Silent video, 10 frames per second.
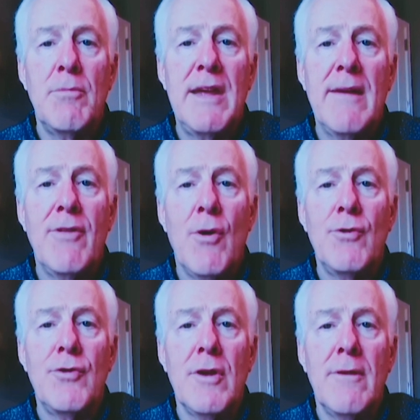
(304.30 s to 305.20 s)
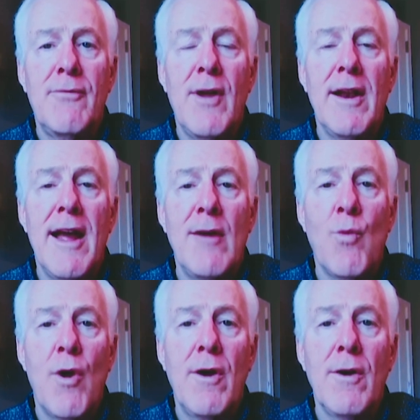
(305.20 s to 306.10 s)
give those frontline
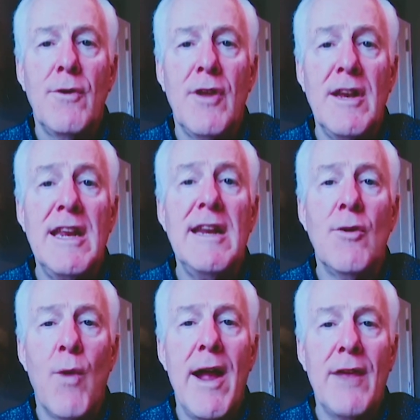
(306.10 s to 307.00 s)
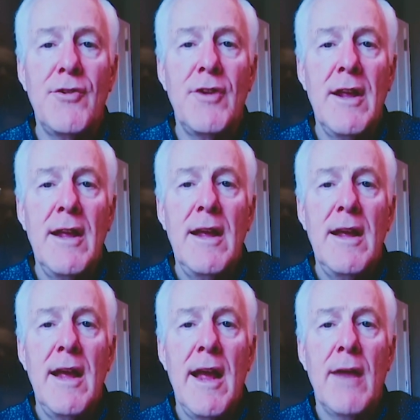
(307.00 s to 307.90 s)
workers a needed rest
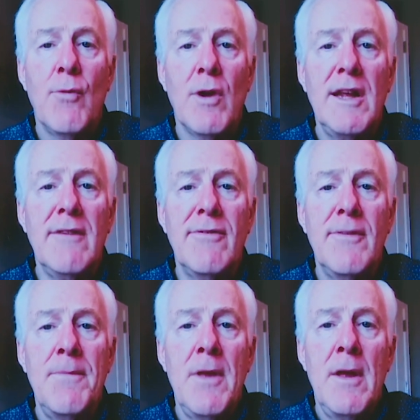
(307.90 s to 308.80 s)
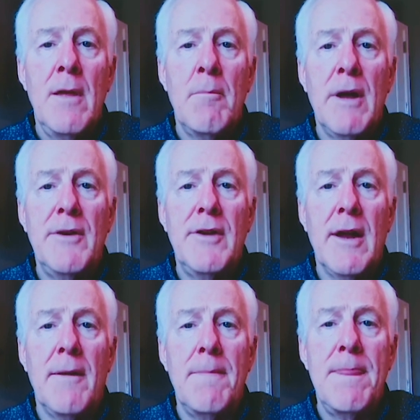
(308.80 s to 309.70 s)
and relief. But
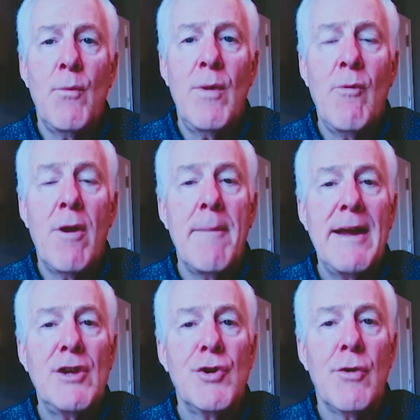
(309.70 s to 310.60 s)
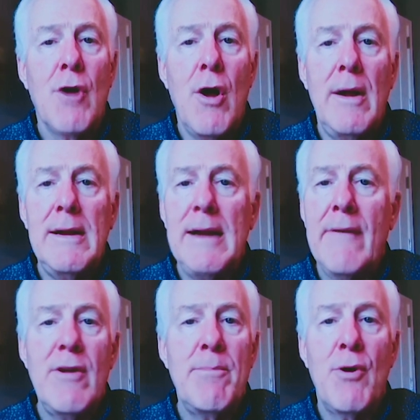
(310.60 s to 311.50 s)
we want to make sure
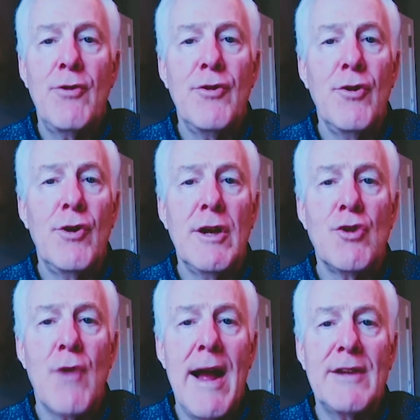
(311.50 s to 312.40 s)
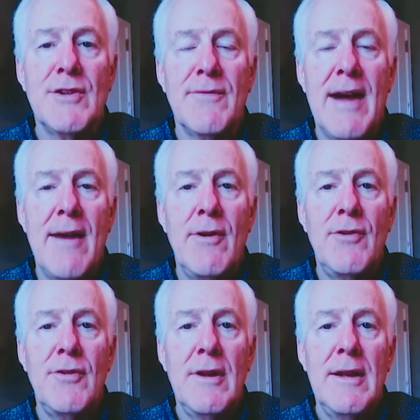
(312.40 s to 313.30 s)
every person who contracts the virus